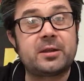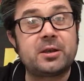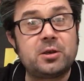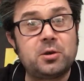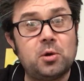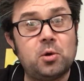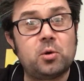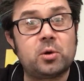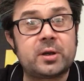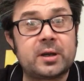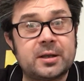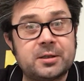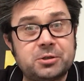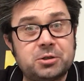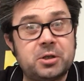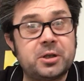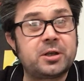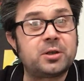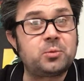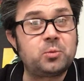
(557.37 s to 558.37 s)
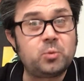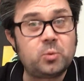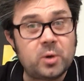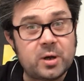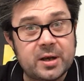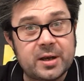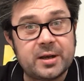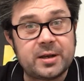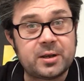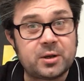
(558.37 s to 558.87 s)
that your country could
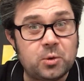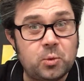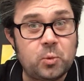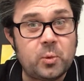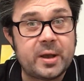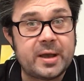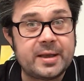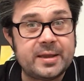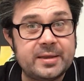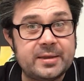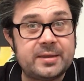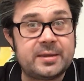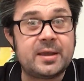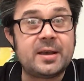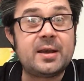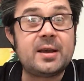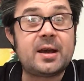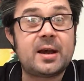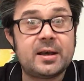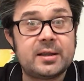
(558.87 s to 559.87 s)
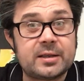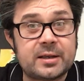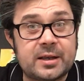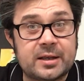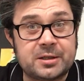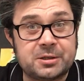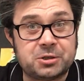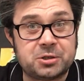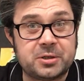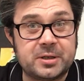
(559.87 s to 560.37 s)
work with other
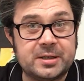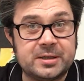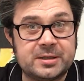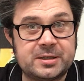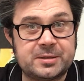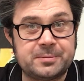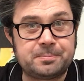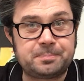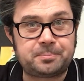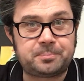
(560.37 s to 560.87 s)
countries?